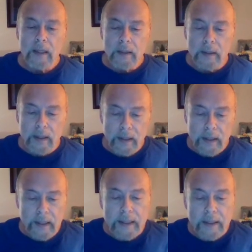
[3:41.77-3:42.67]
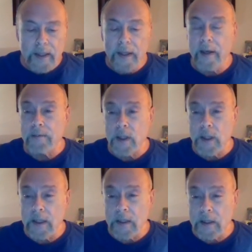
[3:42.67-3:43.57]
the incident of
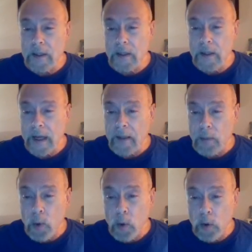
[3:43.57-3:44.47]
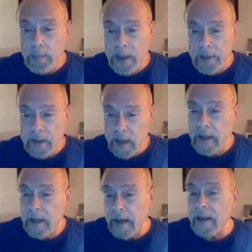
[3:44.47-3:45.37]
Jesus at the pool of
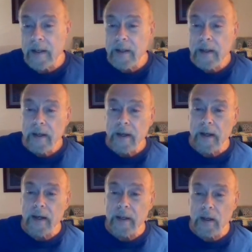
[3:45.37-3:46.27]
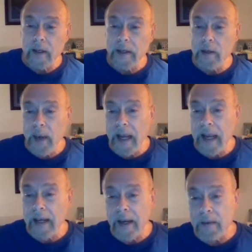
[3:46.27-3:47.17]
Bethsaida, healing the
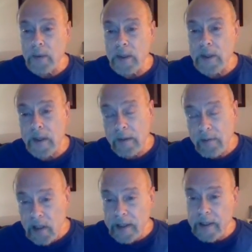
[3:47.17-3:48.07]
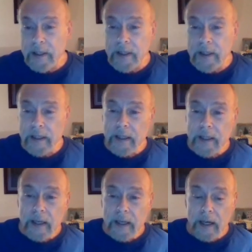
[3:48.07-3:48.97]
man that was an invalid.
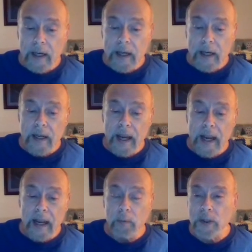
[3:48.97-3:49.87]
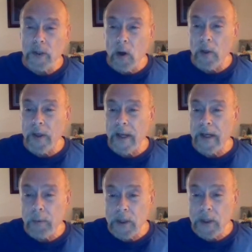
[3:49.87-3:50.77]
And we saw that he
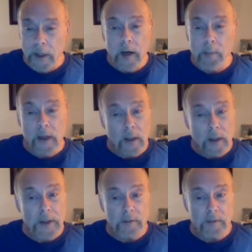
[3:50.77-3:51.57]
was there because of